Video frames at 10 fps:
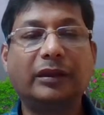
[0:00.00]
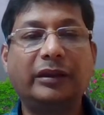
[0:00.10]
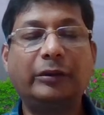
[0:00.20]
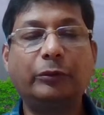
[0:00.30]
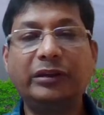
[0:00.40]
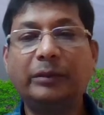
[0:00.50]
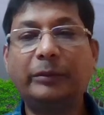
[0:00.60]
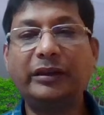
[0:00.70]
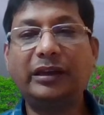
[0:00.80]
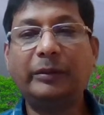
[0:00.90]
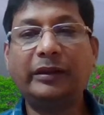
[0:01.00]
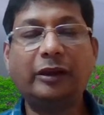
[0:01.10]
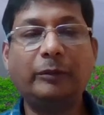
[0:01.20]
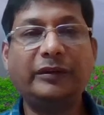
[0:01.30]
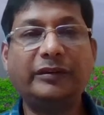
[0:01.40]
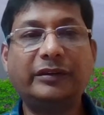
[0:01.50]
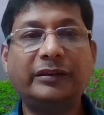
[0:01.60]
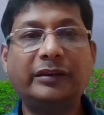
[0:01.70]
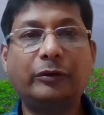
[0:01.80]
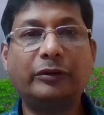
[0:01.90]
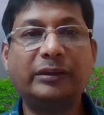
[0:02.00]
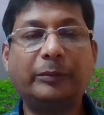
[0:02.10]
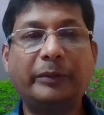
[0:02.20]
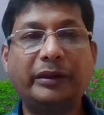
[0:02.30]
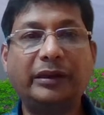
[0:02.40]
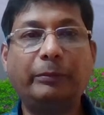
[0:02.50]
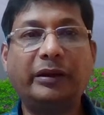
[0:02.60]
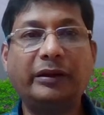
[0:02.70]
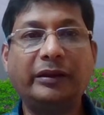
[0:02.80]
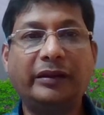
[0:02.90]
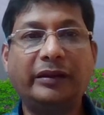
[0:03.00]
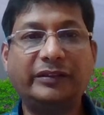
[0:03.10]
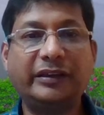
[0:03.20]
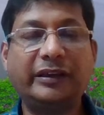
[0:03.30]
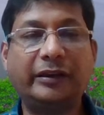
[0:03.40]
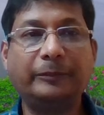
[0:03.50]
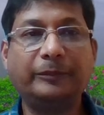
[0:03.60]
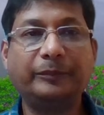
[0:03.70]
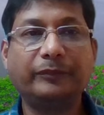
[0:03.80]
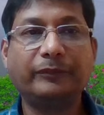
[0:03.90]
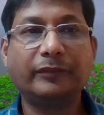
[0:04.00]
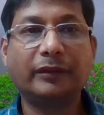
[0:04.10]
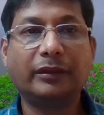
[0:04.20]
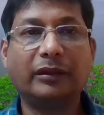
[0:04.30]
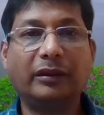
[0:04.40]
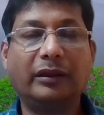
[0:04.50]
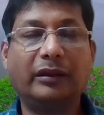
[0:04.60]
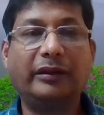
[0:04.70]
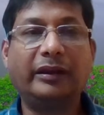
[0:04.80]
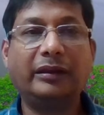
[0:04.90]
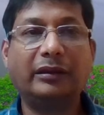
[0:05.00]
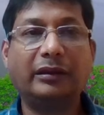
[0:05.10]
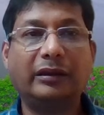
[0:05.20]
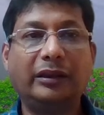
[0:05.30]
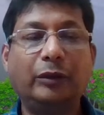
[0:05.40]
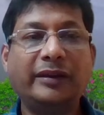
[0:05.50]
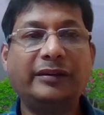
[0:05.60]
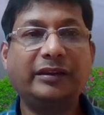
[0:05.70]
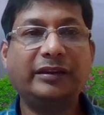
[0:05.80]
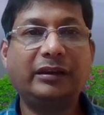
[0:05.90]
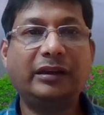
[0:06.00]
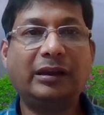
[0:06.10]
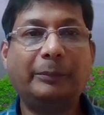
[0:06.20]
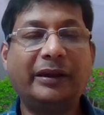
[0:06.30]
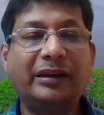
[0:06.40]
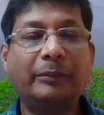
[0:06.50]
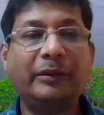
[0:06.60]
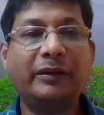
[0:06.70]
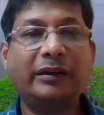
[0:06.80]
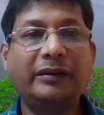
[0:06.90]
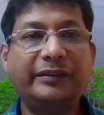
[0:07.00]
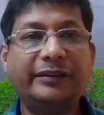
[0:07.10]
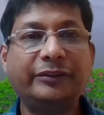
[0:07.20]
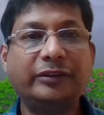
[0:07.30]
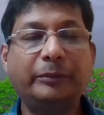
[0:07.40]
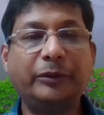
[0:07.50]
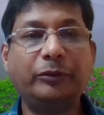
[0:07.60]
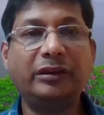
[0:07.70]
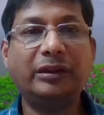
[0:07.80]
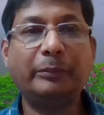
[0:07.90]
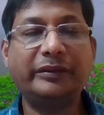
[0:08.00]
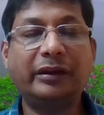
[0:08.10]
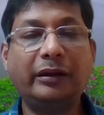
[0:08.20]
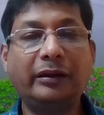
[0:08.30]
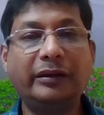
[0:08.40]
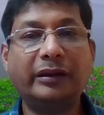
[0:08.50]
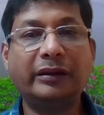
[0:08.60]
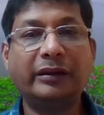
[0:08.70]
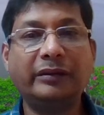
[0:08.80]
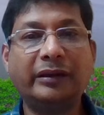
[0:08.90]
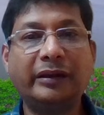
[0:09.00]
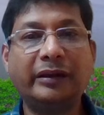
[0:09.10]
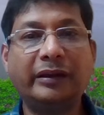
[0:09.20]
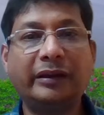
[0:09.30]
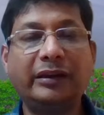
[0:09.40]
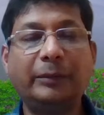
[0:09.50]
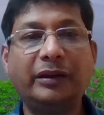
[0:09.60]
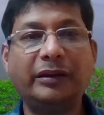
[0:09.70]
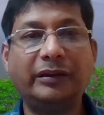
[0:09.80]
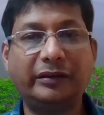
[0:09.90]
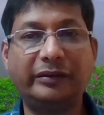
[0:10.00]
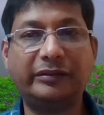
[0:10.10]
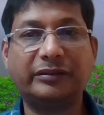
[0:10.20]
In the week number 11, I'll be discussing the concept of the deep learning and the CNN. Then you can see the fundamental distinction between the machine learning techniques and the deep learning techniques.